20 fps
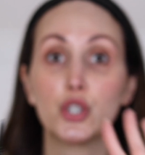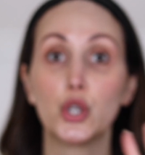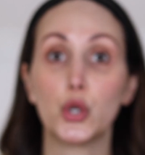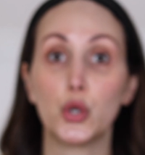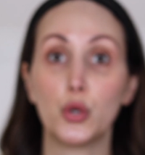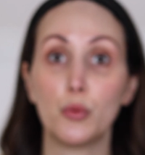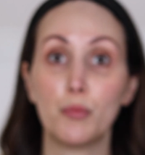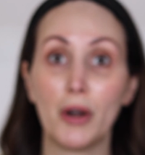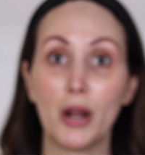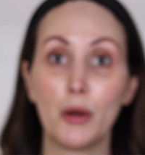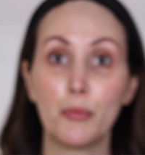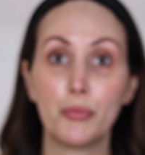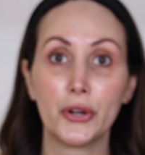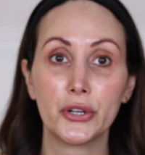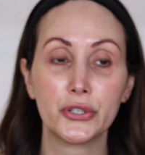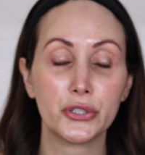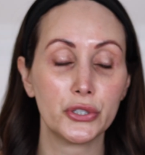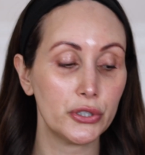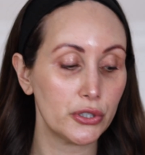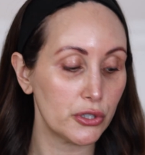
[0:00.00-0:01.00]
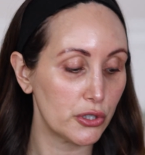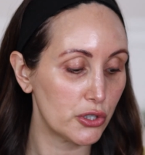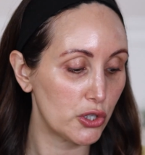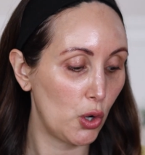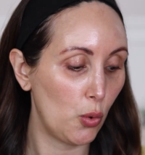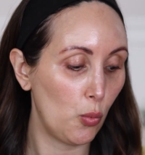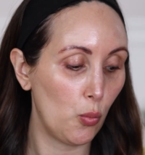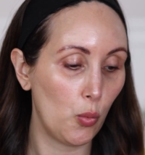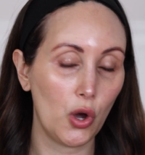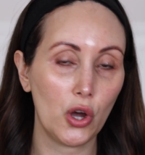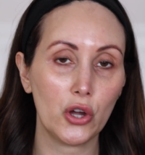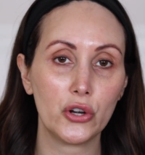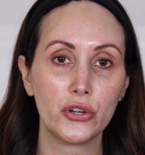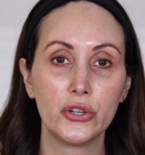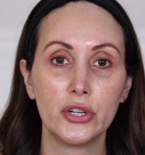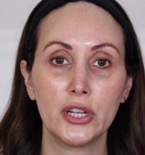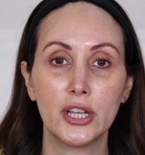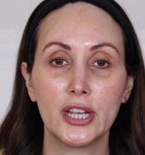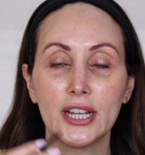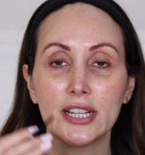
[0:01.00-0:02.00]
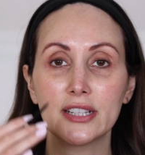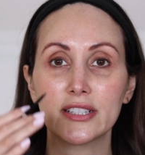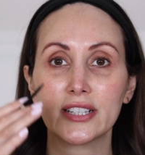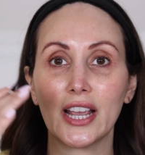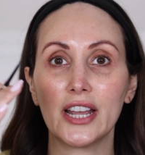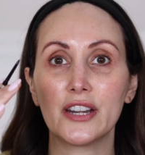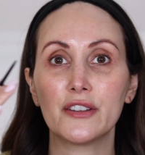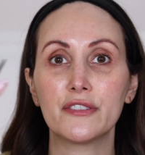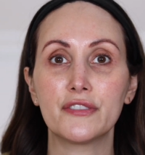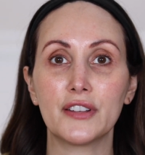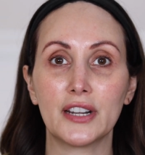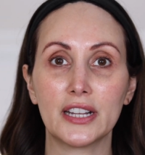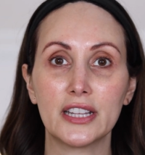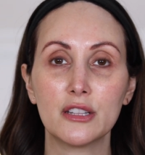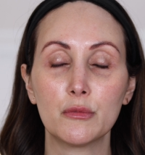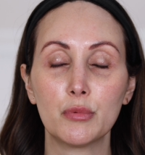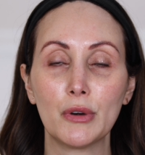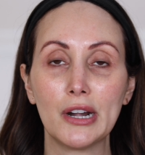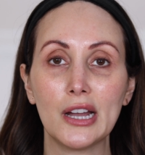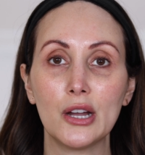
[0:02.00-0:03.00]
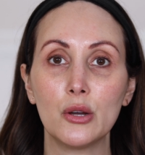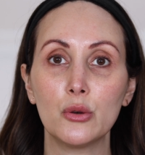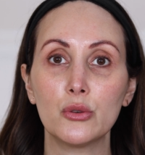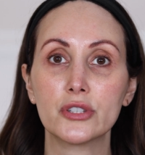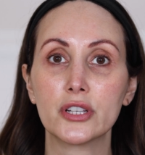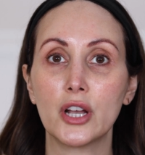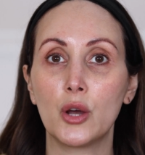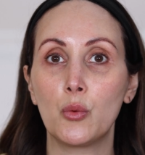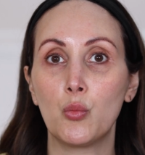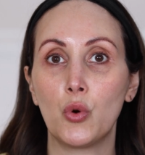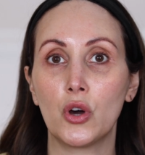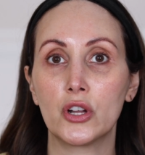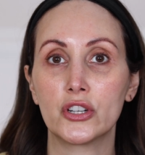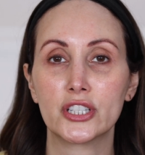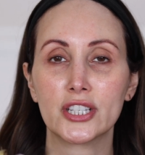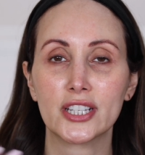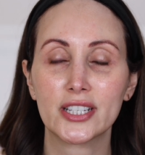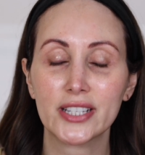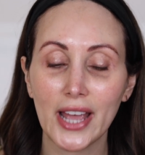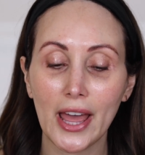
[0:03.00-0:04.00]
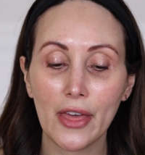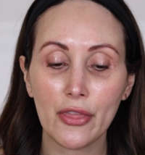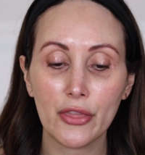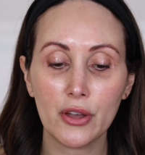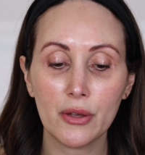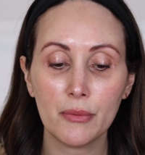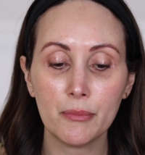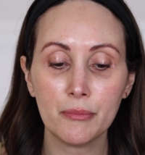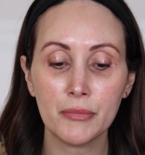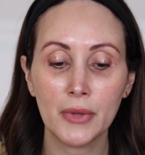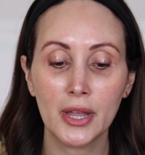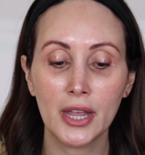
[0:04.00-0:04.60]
two brow products, so one to kind of fill in the brows and one to set them.